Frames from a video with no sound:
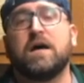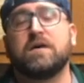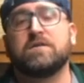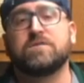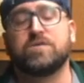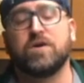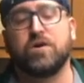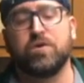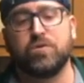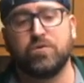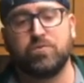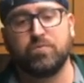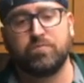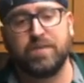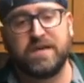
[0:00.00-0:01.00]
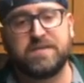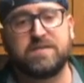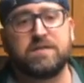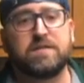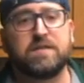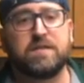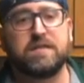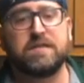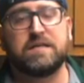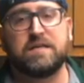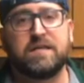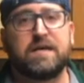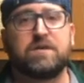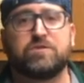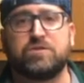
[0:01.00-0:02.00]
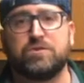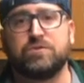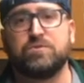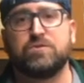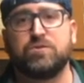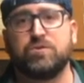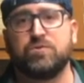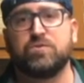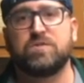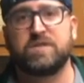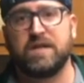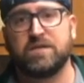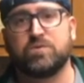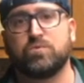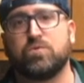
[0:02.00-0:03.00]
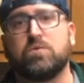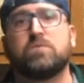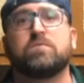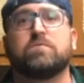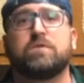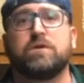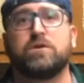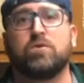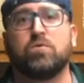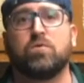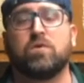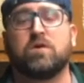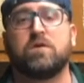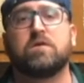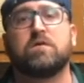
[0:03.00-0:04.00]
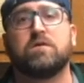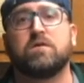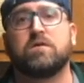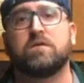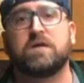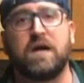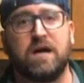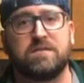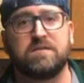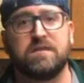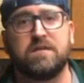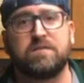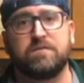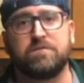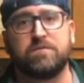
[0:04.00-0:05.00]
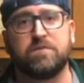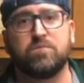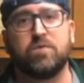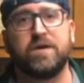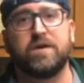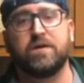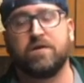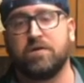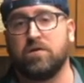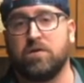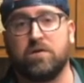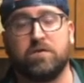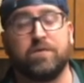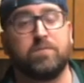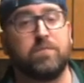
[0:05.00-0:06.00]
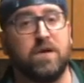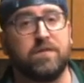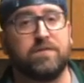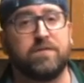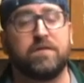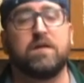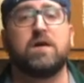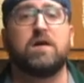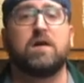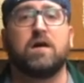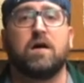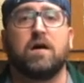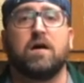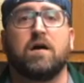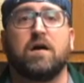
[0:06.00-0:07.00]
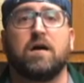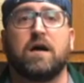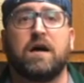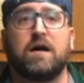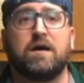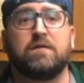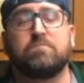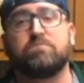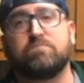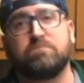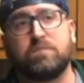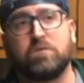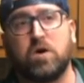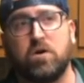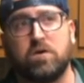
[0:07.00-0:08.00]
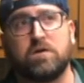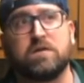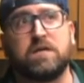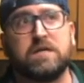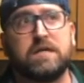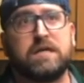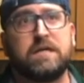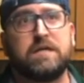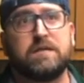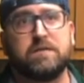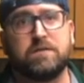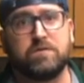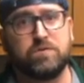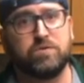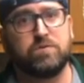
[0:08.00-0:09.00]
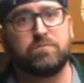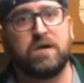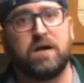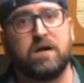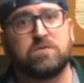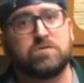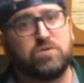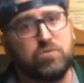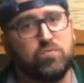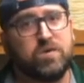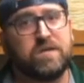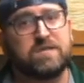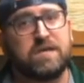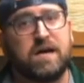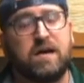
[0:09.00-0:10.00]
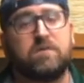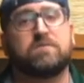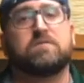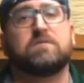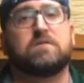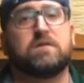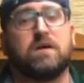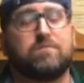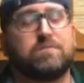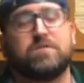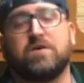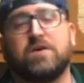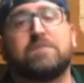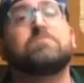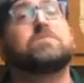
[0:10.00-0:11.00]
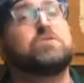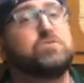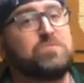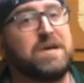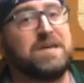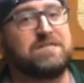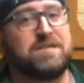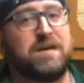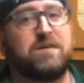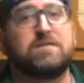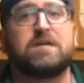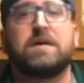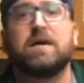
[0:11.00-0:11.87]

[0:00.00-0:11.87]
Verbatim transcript: So basically it allows you to schedule your content for the week or the month. Uh, I currently do about two weeks out I'm sorry, two days out.